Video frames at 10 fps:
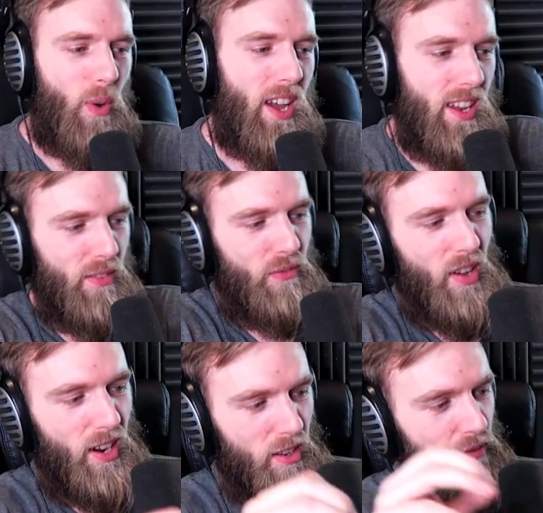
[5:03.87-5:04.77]
the way,
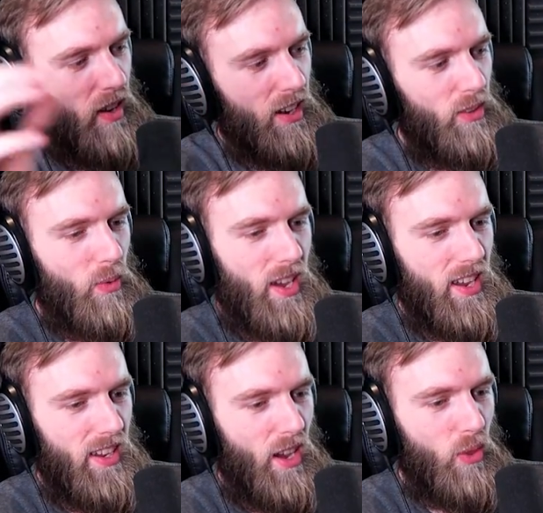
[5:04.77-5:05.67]
fight on, fight on the
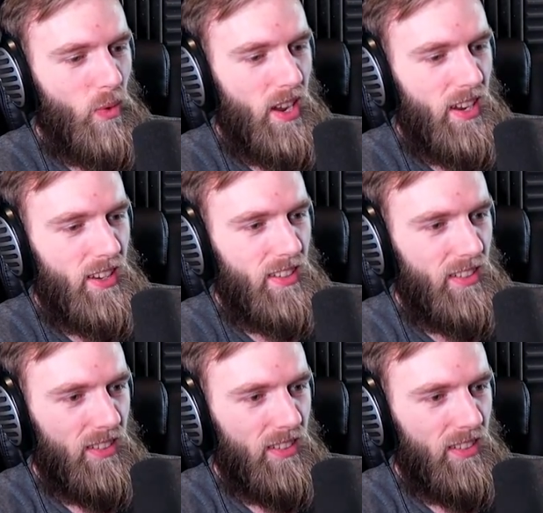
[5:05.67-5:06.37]
way, all the way.